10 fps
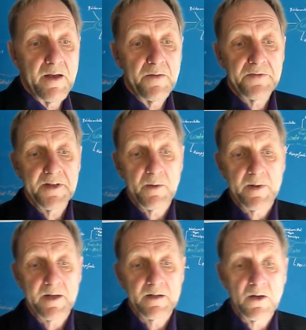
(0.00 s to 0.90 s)
If there
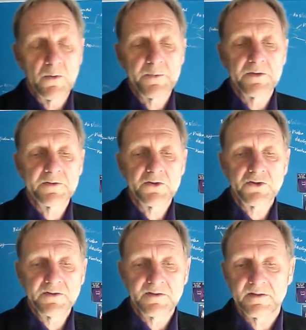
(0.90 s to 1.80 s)
were no
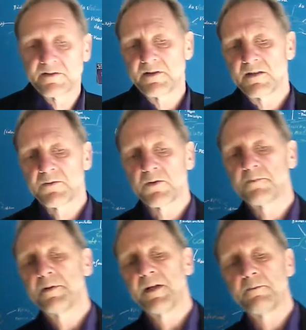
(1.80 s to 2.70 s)
musicians, that
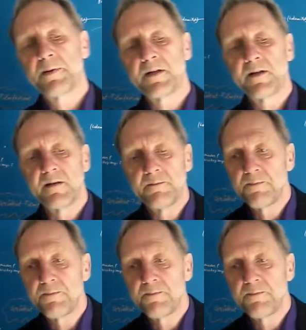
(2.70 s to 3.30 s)
would be a pity.